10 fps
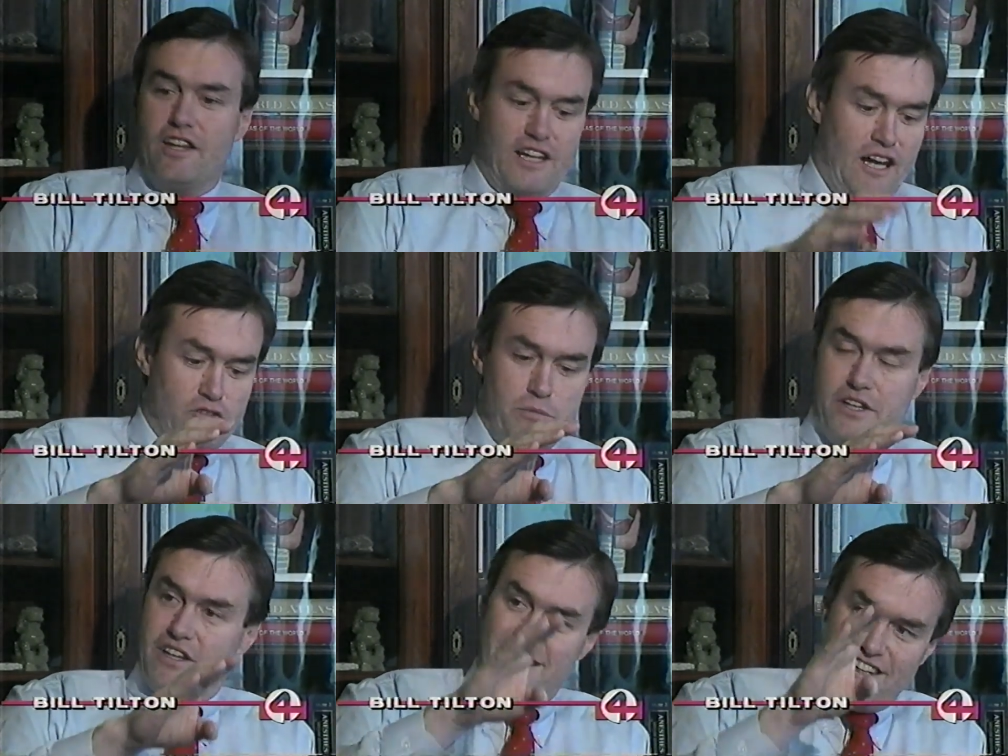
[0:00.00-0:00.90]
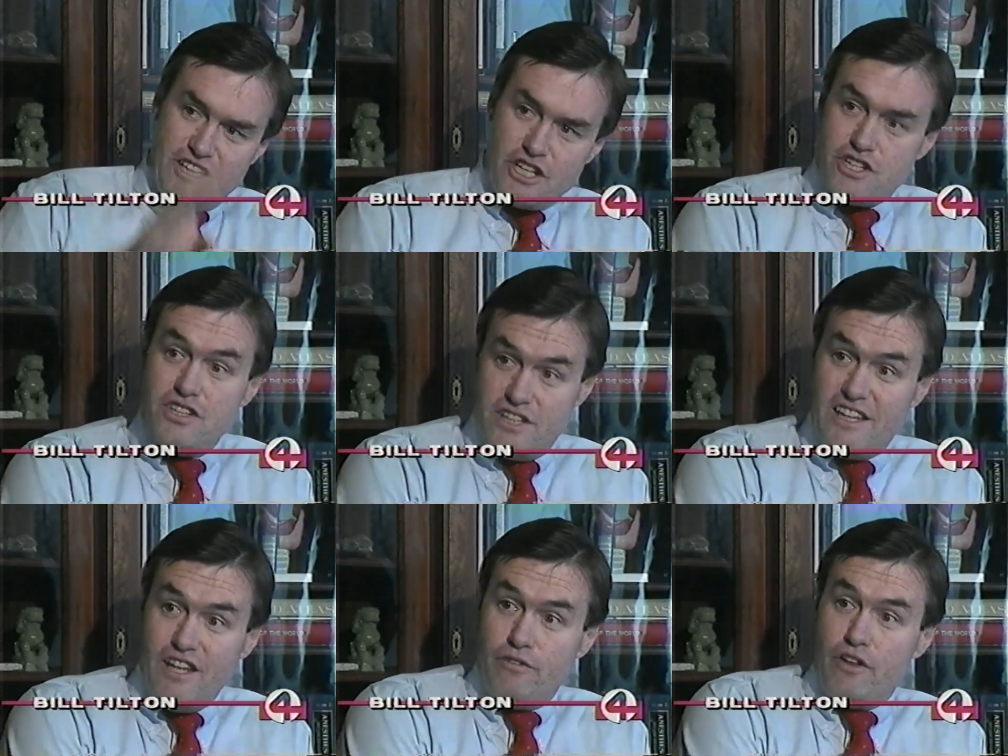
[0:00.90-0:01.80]
The government, in addition,
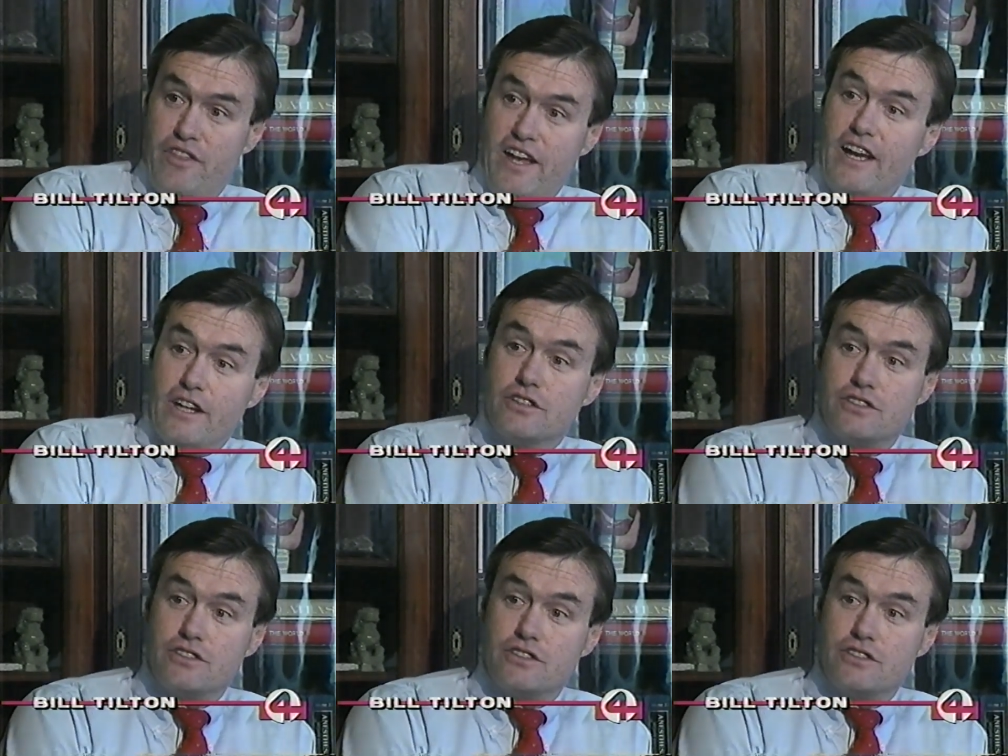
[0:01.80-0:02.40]
did evil things,